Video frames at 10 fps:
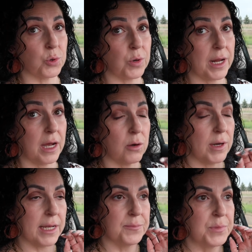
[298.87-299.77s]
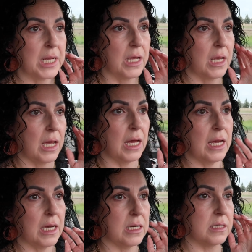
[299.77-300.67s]
number one highway
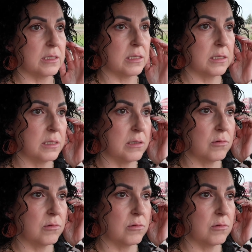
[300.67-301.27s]
and